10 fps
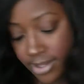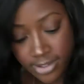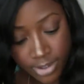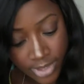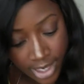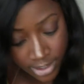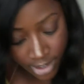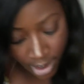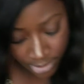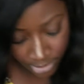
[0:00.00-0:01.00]
So there you
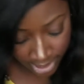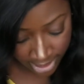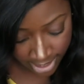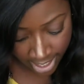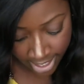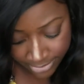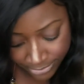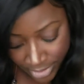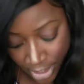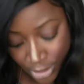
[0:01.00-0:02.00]
go. You getting that.
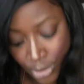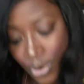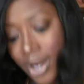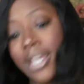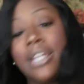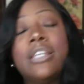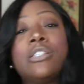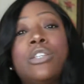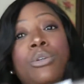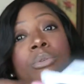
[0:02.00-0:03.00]
You are getting
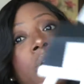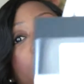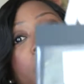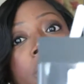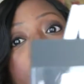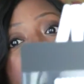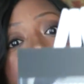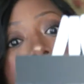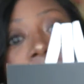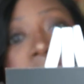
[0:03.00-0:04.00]
this cute little, look at this
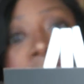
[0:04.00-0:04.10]
here.